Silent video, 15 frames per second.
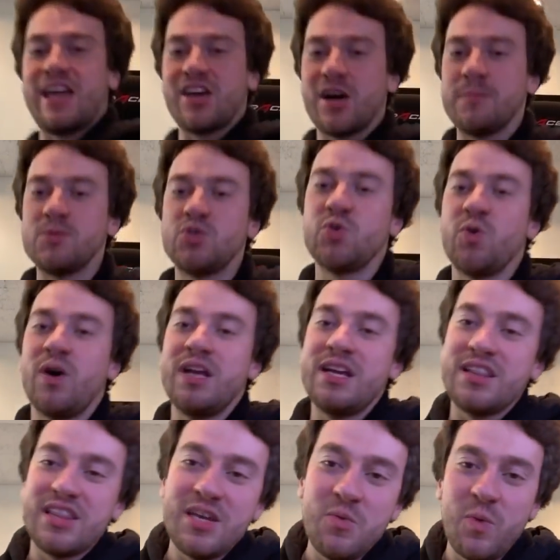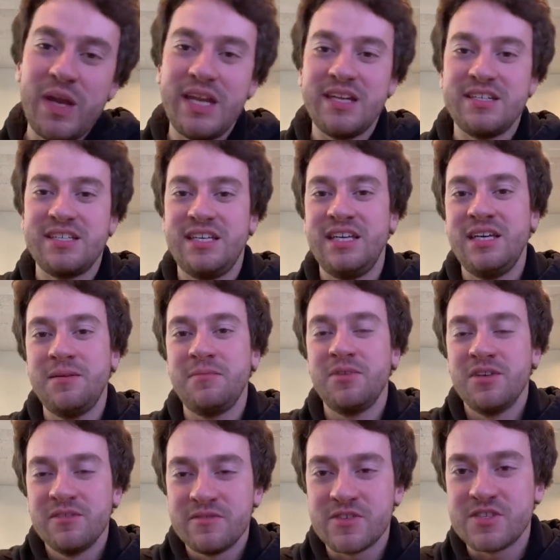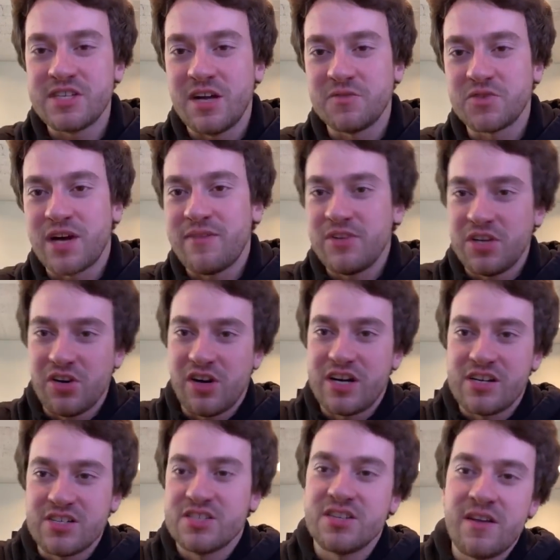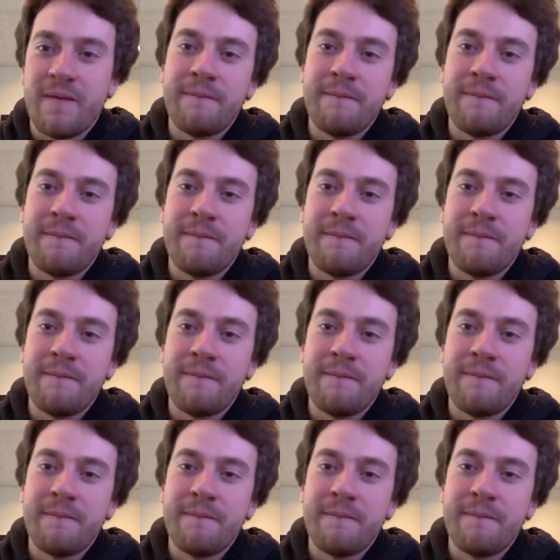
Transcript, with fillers: Come join the winning team for self driving cars